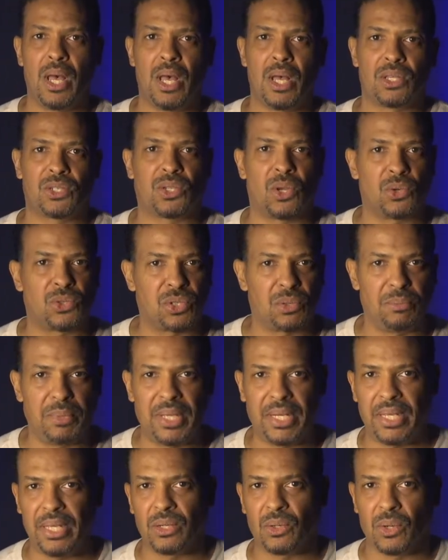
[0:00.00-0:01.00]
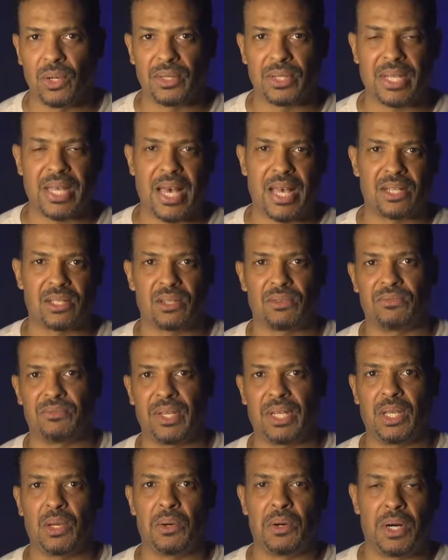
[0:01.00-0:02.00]
social media or other kinds of
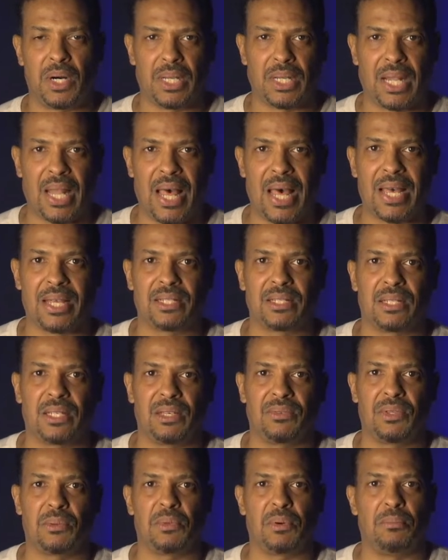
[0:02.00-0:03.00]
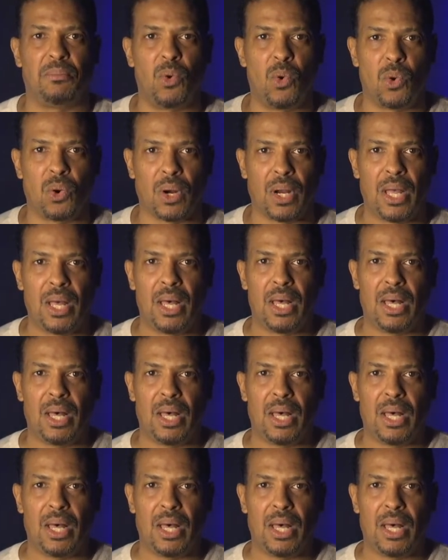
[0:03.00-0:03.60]
video online to give them a more